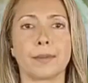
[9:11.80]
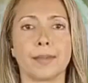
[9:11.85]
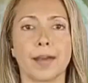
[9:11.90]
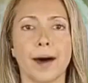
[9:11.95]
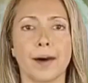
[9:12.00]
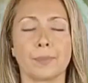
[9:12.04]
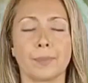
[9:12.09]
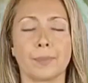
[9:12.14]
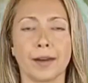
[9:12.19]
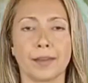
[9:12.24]

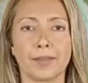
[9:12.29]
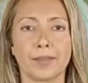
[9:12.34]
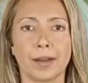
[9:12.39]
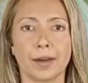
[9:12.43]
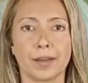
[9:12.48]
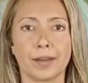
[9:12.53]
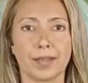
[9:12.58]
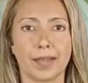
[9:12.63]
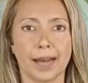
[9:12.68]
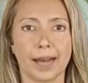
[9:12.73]
Number
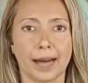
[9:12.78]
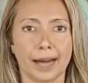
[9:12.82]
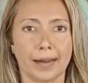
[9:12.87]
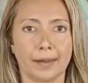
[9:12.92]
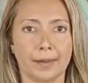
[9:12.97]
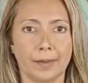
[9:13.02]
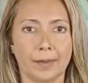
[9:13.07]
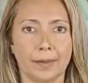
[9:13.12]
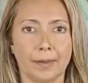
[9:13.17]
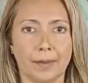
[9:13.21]

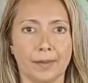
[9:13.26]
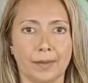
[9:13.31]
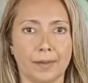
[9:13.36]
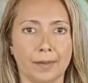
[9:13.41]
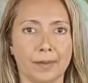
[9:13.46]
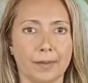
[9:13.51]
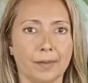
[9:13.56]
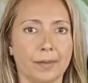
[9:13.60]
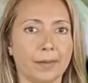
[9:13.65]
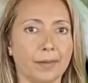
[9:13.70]
13.
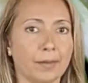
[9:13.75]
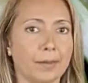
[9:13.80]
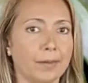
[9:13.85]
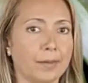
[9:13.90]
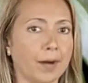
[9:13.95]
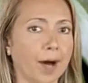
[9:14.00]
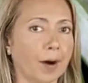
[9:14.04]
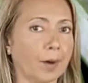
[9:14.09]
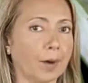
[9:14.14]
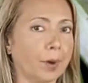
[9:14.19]

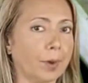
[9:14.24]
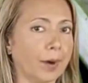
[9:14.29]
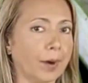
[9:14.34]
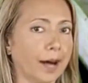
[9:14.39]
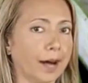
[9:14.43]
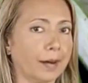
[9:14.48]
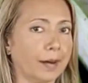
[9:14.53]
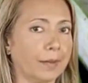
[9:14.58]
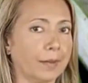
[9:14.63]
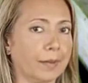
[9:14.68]

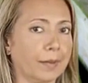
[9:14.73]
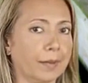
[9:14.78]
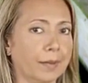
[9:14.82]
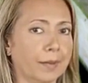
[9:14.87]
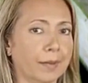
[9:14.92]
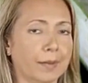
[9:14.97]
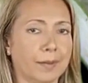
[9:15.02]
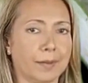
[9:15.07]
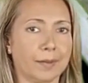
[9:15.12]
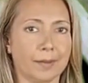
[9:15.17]
Okra.
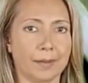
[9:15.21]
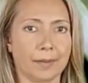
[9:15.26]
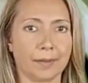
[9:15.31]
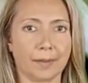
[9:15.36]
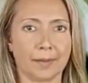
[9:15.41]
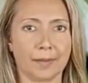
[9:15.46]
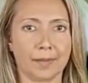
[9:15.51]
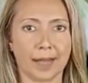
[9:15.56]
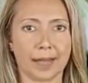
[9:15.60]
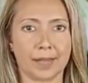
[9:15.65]

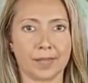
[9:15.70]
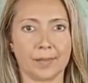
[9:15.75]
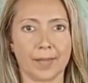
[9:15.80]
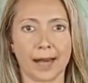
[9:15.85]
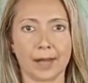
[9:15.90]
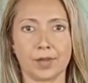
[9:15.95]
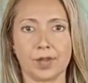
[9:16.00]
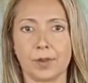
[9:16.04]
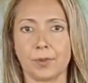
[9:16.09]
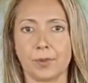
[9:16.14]
This
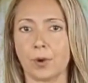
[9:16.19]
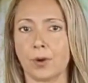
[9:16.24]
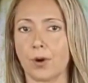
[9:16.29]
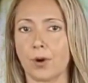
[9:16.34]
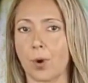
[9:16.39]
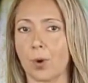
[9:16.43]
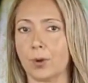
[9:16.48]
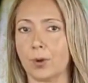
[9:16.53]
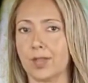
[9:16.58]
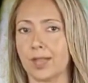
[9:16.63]
vegetable
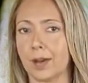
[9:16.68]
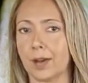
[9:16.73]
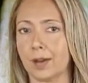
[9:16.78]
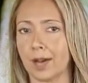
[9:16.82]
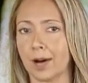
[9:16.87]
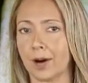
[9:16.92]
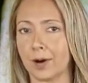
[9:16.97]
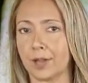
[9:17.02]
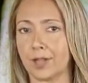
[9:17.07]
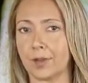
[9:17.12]
also
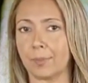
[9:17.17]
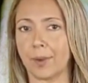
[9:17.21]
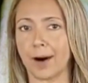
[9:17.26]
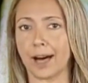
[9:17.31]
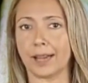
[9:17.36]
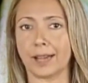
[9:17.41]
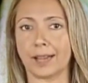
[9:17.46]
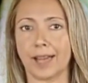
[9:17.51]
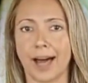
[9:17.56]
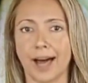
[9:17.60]
goes
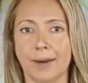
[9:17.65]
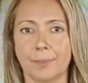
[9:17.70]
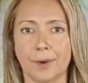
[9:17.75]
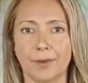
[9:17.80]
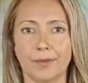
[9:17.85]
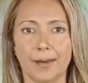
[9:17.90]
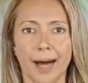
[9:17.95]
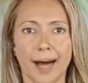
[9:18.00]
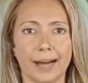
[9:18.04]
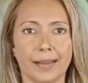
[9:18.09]
by the name
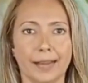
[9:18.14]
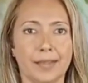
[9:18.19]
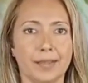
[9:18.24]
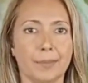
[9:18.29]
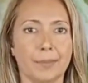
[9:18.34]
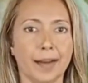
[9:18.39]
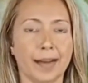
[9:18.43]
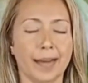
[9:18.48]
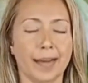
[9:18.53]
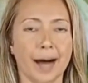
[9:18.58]
of lady's
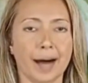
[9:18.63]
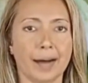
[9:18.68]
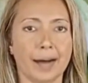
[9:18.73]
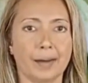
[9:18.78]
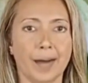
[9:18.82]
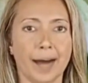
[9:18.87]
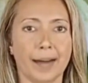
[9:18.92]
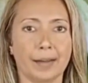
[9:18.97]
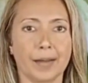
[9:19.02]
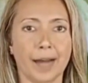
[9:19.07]
finger
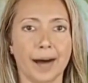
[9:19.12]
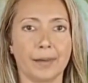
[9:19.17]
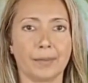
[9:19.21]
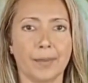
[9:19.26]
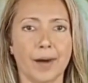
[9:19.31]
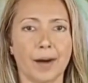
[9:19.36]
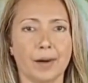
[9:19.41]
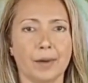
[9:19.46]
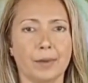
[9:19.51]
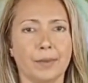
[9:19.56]
and
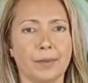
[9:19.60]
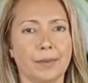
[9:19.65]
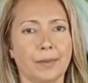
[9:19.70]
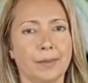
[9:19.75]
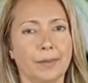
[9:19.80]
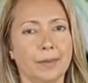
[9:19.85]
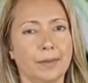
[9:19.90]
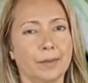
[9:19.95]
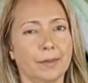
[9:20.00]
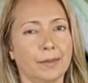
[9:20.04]
gumbo.
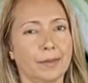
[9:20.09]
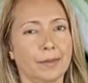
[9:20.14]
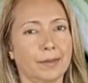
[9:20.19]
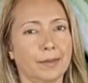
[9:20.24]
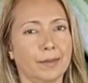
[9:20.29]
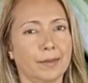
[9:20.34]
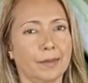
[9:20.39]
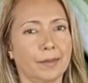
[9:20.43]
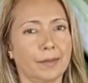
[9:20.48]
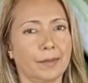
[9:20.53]

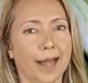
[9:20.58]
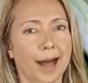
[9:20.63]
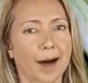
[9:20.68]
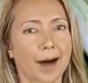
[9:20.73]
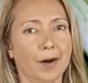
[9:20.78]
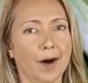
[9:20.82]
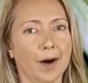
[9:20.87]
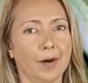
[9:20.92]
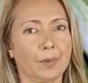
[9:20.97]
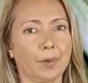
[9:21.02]

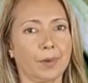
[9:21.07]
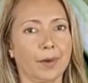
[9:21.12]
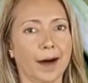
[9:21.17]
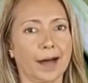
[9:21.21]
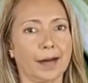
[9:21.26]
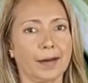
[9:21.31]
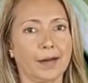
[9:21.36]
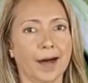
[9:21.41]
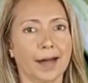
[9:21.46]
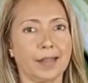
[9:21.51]
Now,
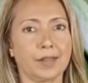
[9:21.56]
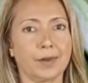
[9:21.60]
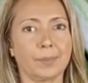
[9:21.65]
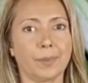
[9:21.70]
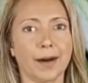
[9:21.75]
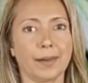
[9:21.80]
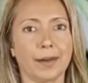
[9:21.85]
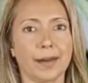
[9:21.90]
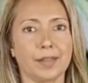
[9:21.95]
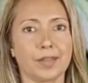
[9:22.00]
okra has a
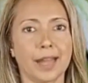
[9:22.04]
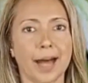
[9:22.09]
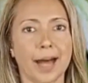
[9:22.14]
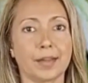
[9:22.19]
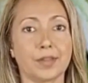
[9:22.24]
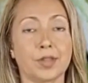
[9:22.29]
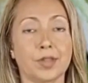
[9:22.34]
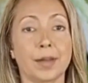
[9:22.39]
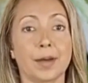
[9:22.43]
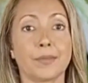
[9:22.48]

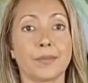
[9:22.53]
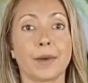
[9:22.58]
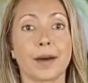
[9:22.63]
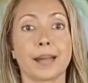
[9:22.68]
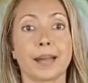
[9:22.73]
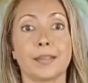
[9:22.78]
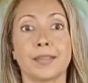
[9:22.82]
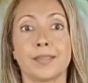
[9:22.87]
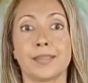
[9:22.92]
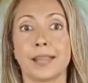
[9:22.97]
reputation of
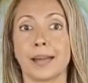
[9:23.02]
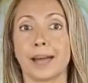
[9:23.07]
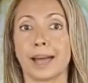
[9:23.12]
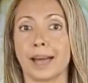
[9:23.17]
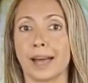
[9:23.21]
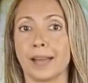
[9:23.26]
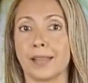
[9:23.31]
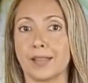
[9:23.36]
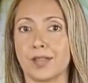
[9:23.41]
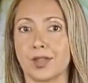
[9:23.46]
being
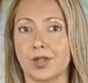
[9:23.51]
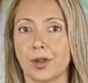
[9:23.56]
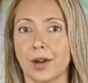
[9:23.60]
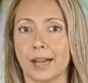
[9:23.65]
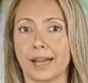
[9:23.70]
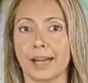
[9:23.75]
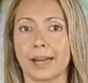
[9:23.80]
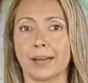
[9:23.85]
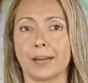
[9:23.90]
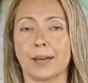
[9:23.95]
sticky and
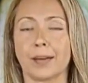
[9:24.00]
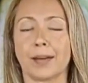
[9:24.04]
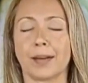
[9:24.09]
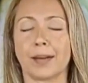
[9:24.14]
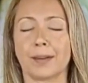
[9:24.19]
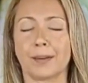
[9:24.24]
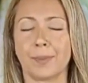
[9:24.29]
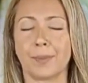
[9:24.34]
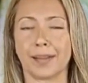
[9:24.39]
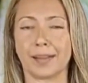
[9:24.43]
stringy,
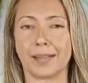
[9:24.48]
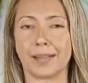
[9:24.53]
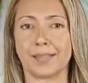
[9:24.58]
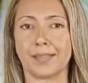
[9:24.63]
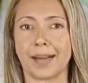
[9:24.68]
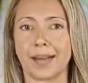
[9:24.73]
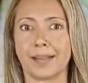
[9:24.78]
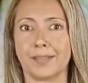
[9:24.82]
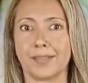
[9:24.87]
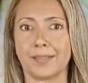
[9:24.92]
but this
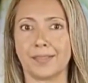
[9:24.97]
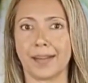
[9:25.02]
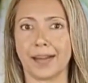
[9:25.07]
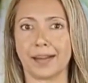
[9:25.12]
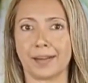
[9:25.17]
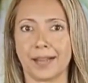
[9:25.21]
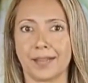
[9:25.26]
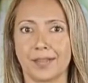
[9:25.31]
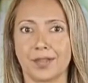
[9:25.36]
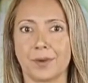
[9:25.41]
gives
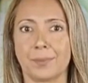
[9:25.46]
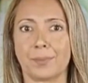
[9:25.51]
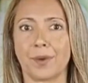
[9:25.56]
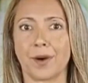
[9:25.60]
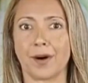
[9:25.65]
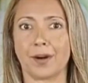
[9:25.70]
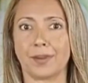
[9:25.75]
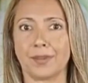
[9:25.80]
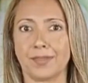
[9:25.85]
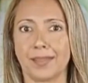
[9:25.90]
thickness to
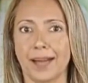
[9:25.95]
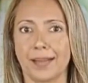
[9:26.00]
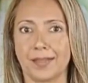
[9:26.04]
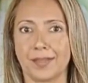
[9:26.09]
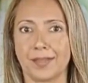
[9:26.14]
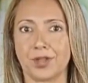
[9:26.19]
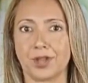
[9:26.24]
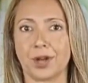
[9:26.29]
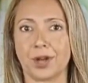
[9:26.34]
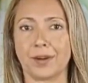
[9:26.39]
broths and
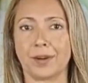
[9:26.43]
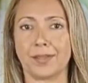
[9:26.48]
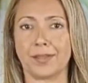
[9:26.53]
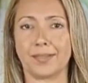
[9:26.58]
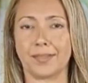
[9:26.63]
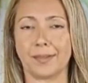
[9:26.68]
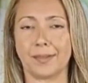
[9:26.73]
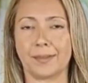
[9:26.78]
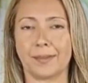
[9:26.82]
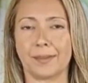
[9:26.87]

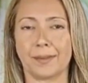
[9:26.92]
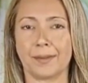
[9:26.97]
stews.